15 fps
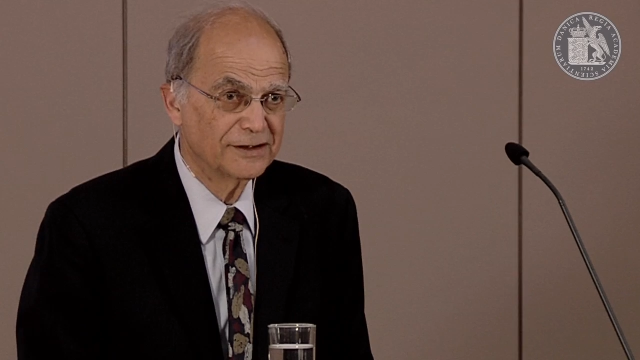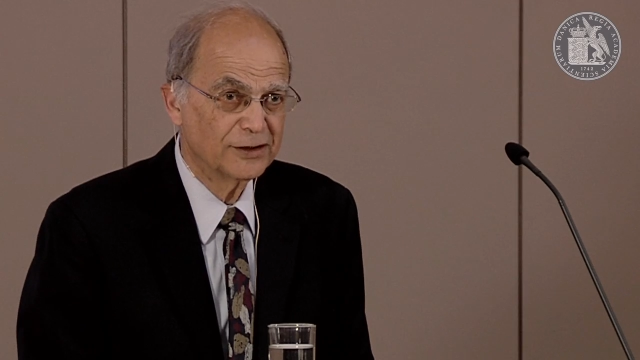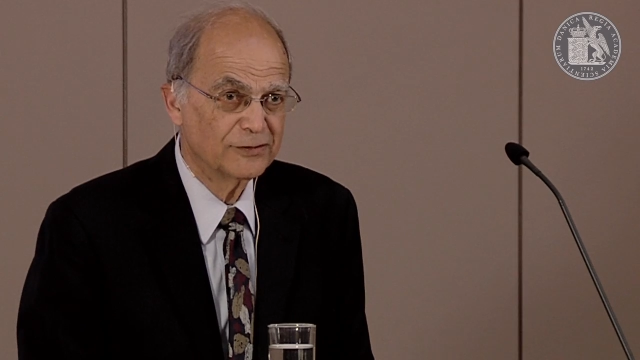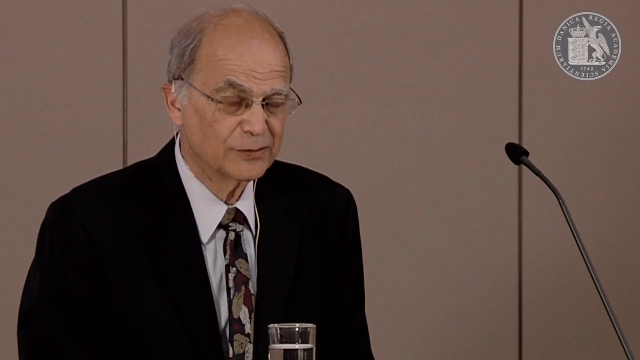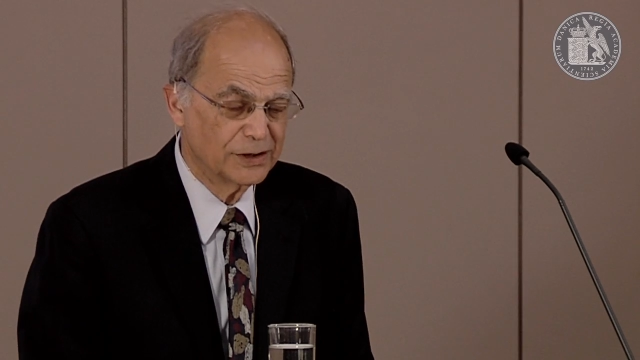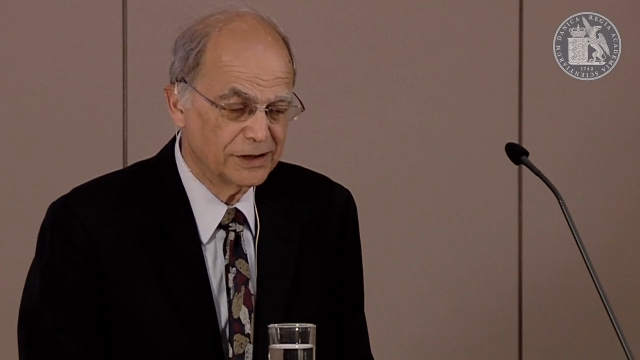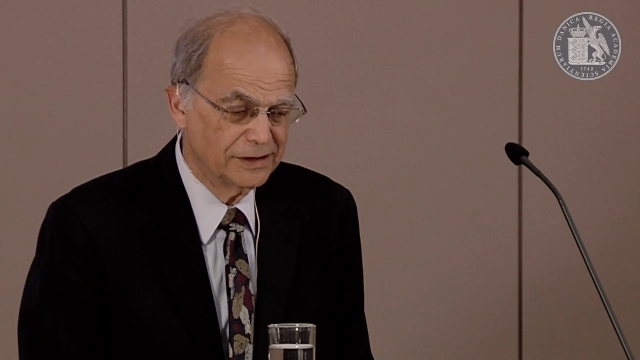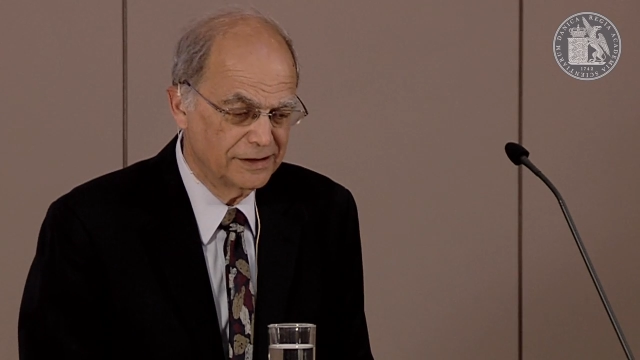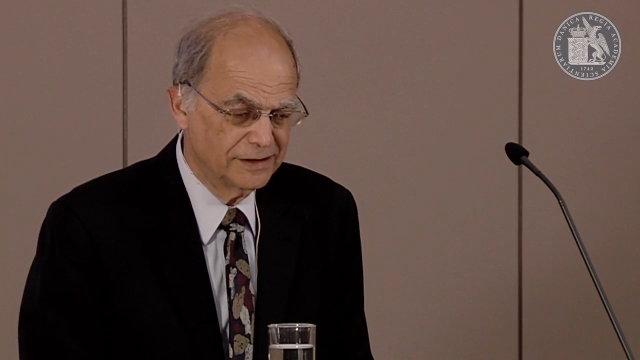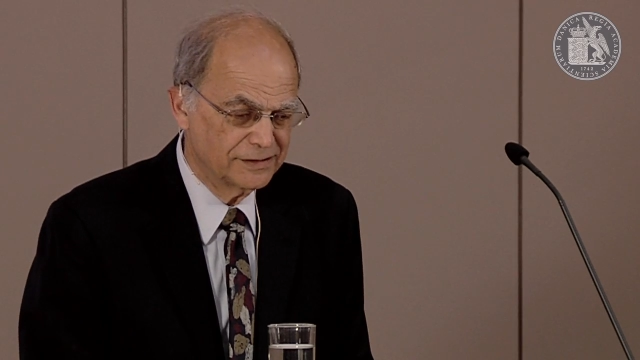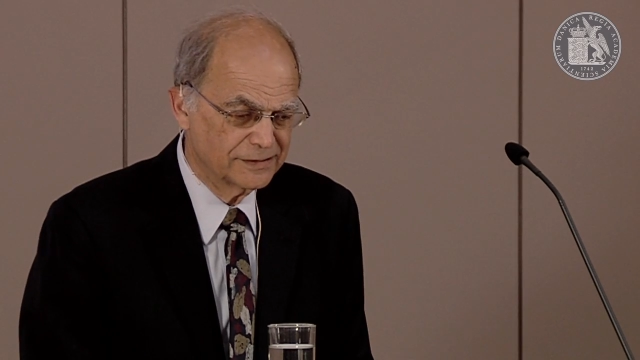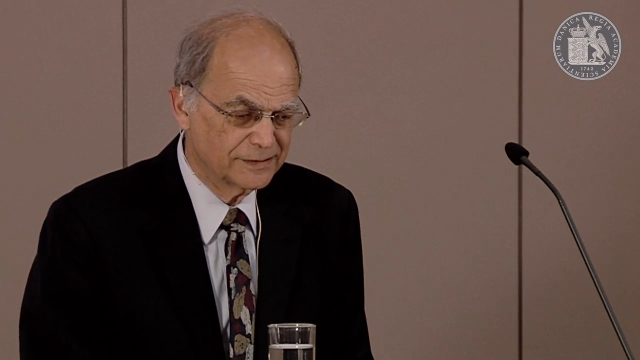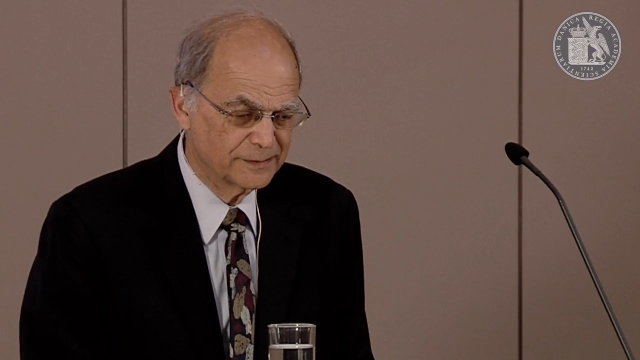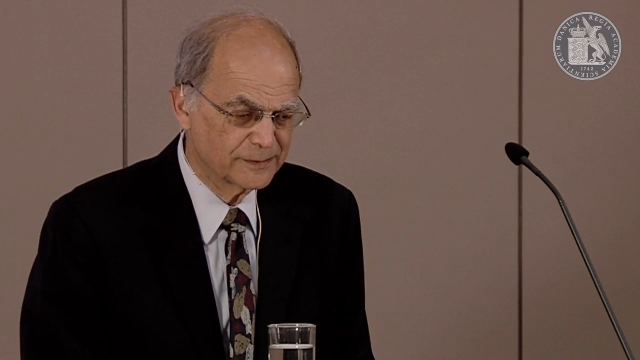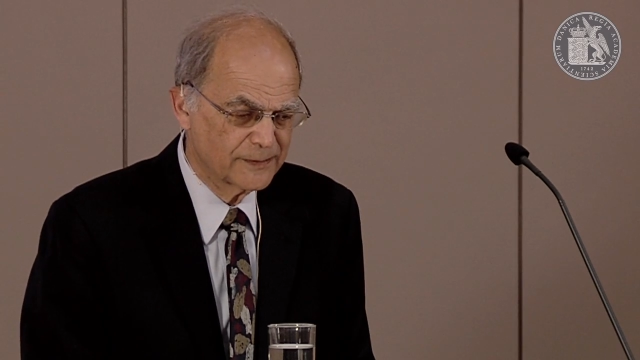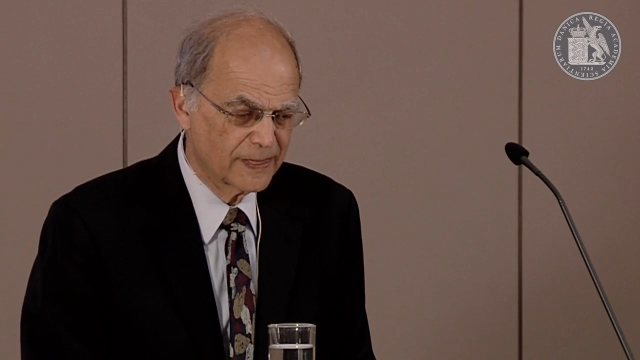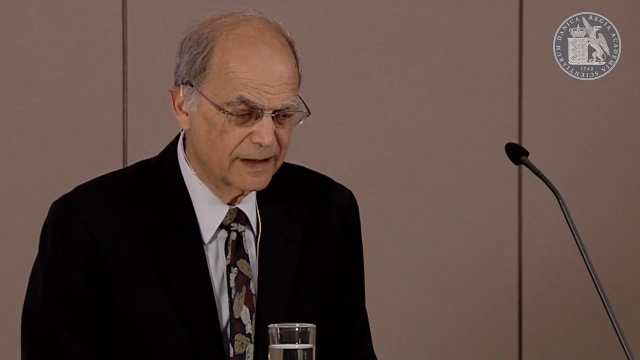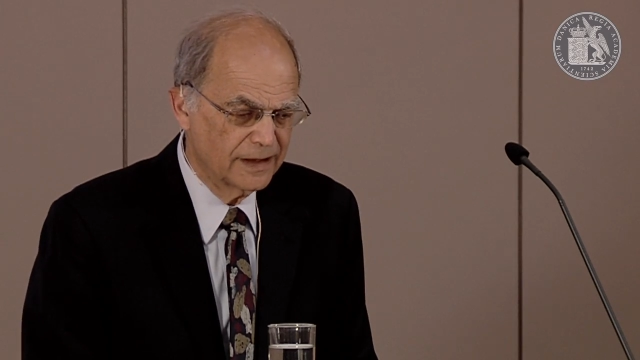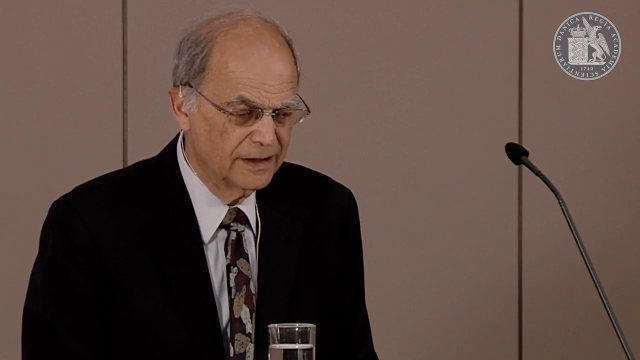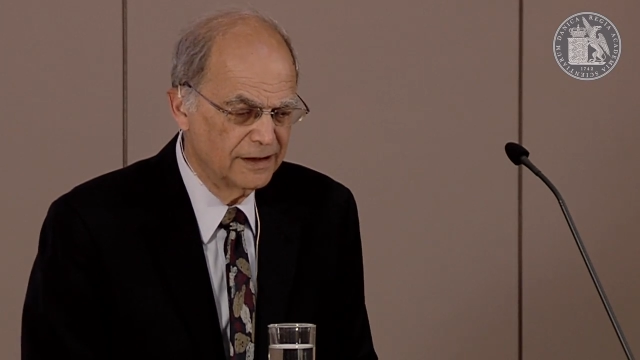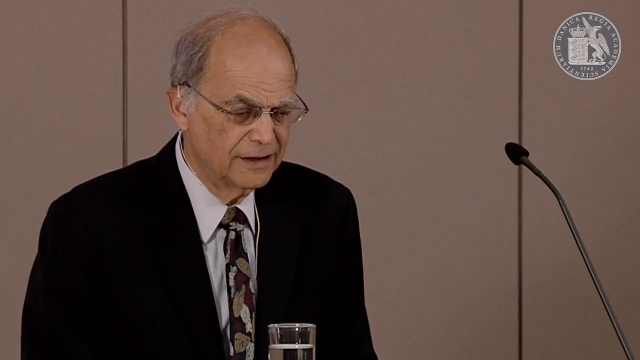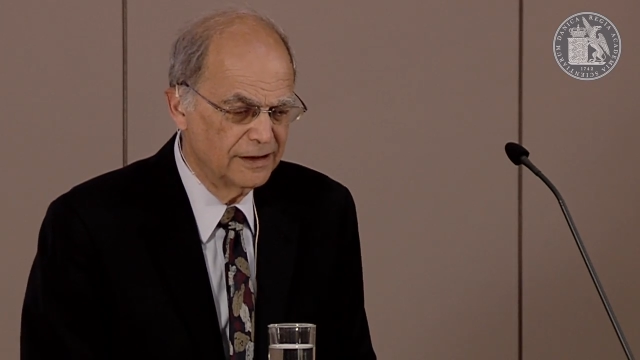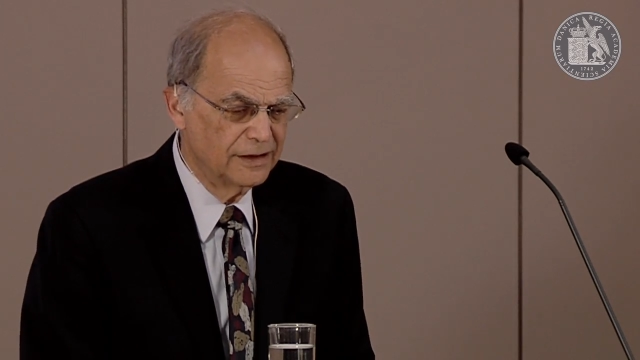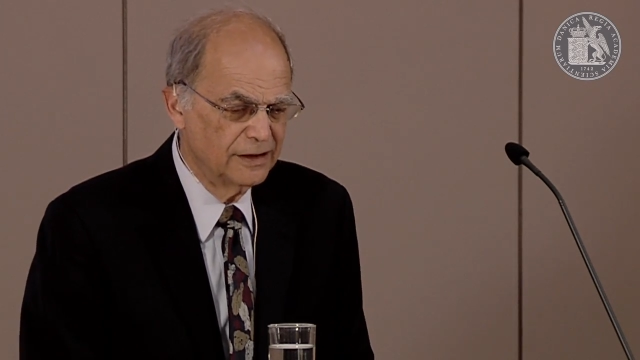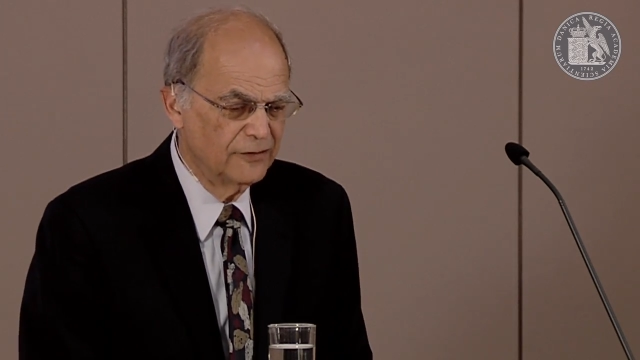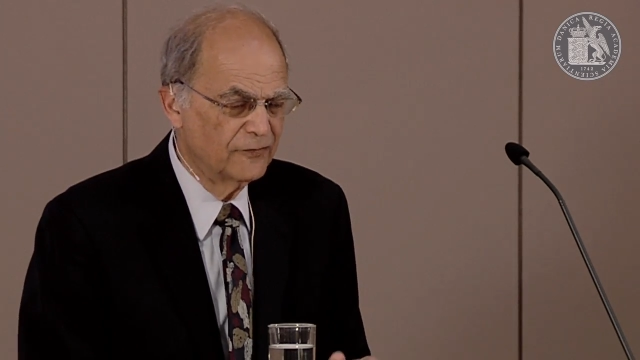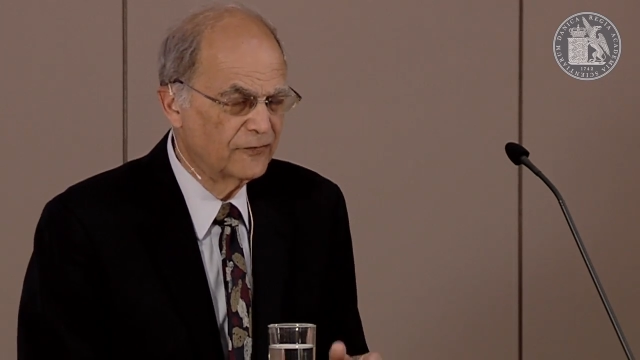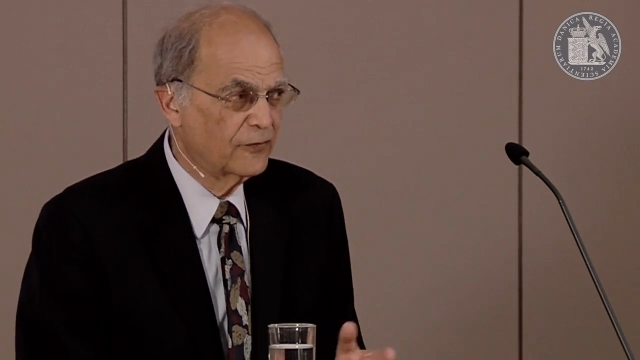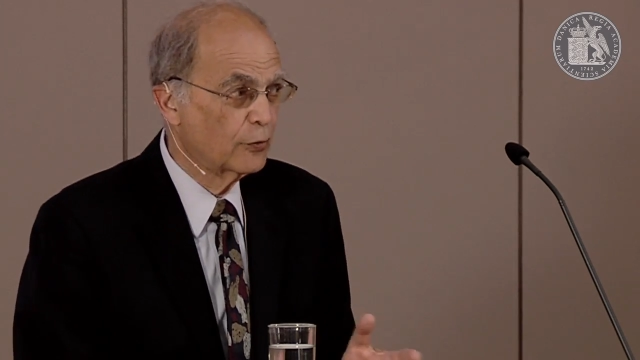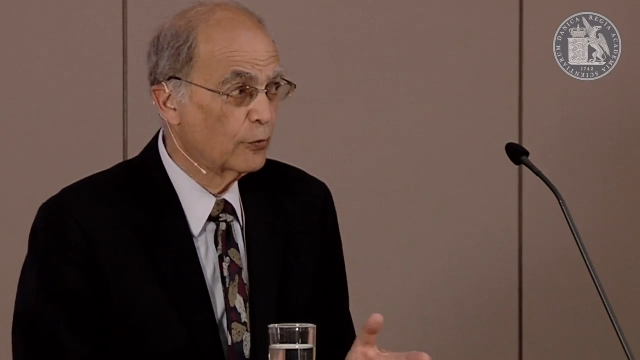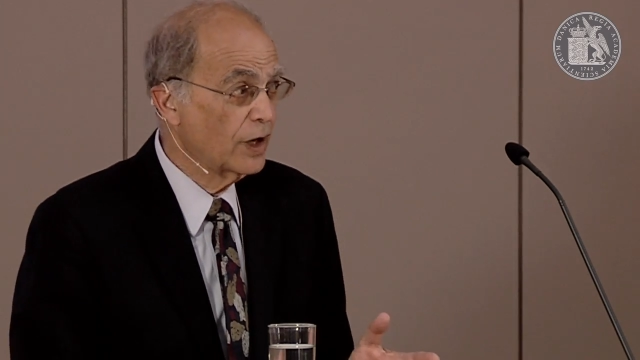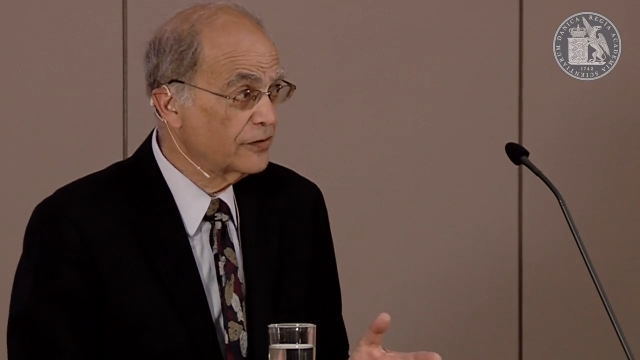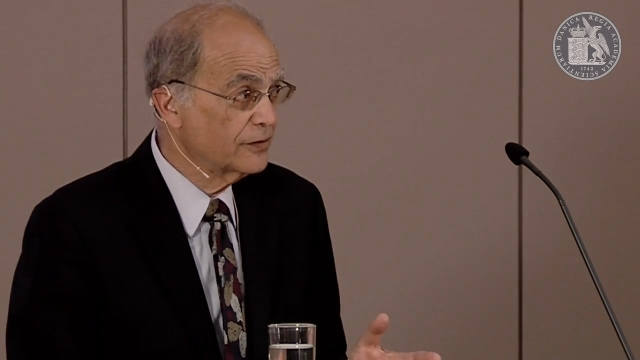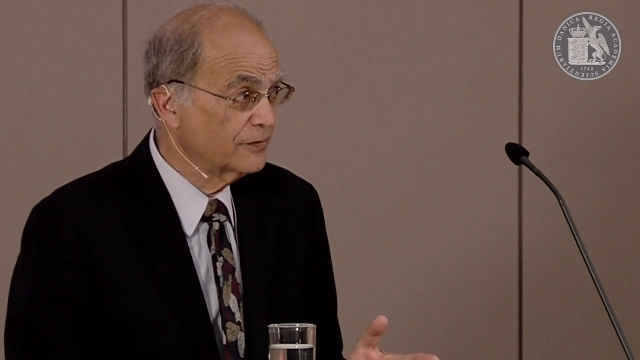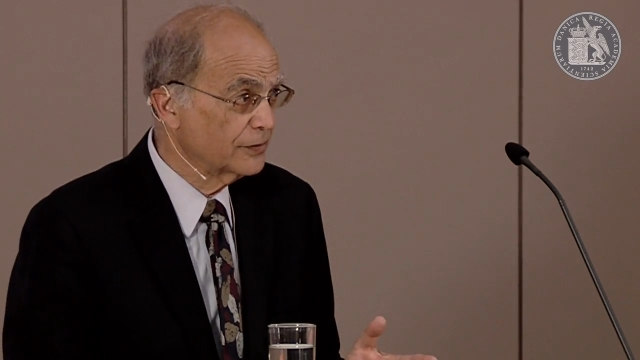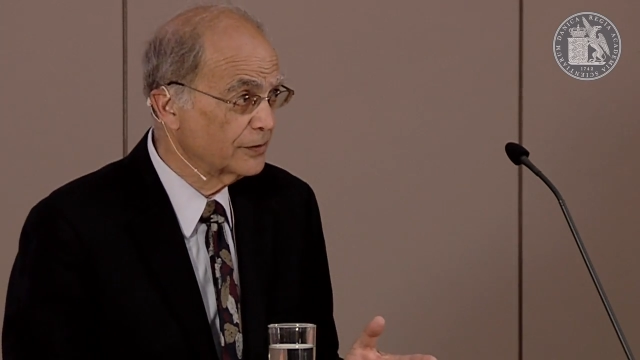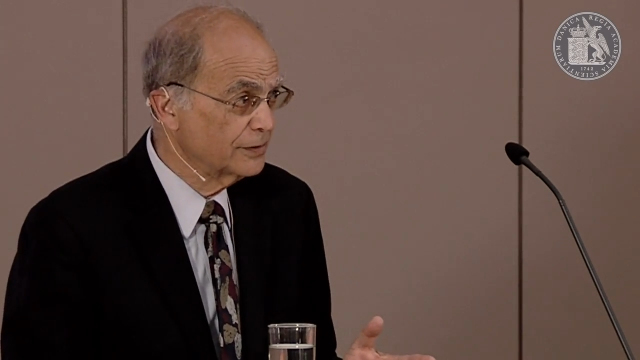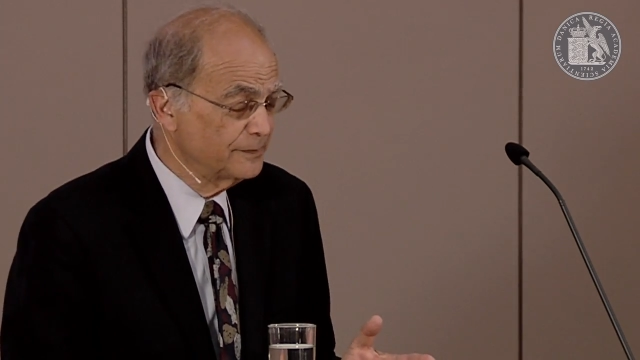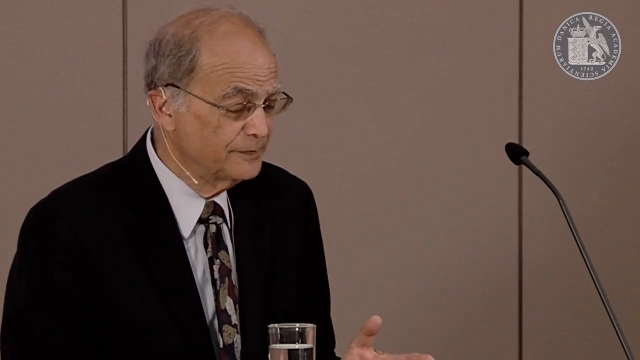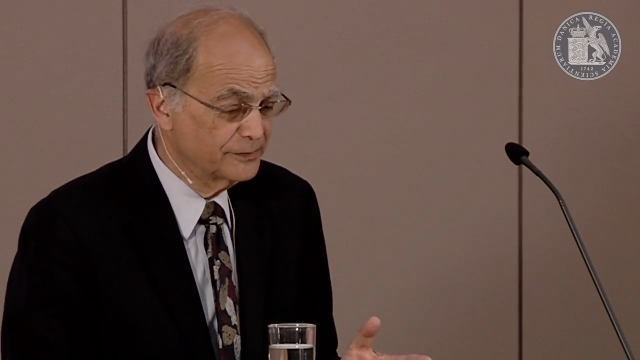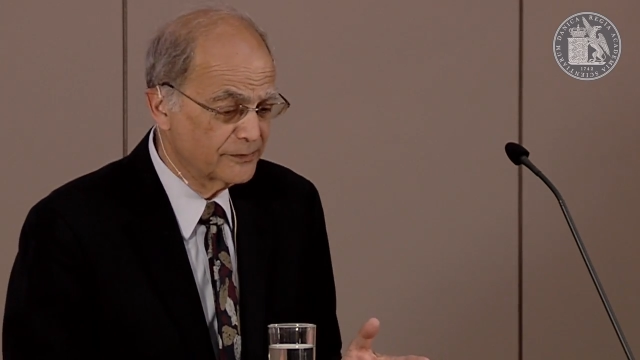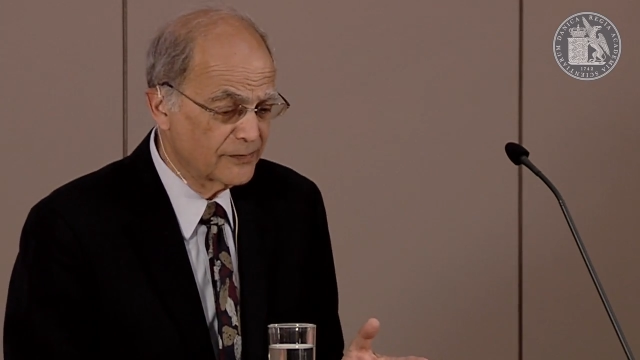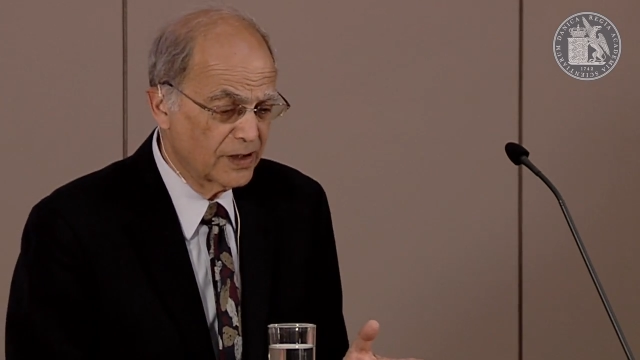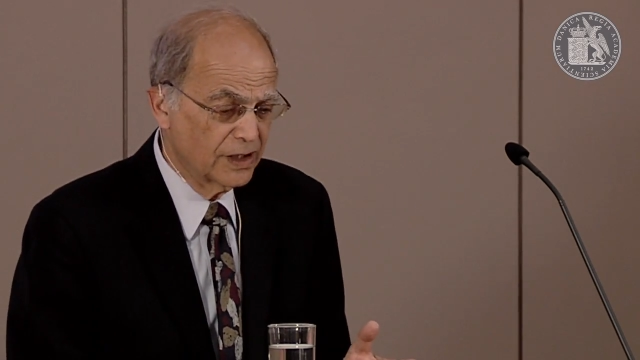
of radiation. For Rutherford,